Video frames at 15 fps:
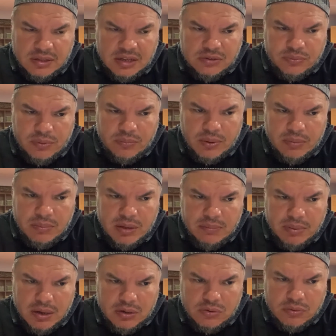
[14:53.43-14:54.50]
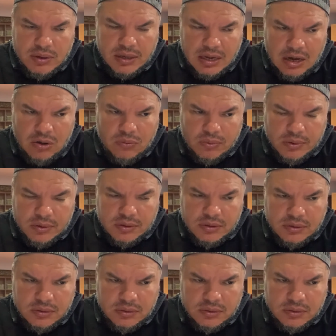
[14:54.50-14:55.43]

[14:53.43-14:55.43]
That's what we mean by going outward,